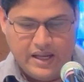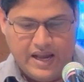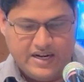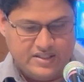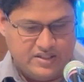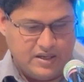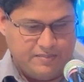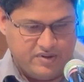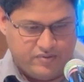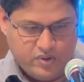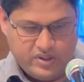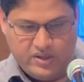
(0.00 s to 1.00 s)
Acts chapter
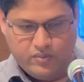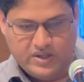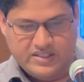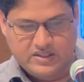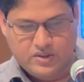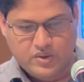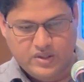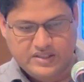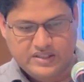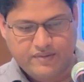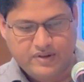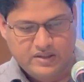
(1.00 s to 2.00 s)
14, verse
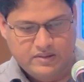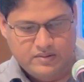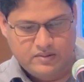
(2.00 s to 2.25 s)
27.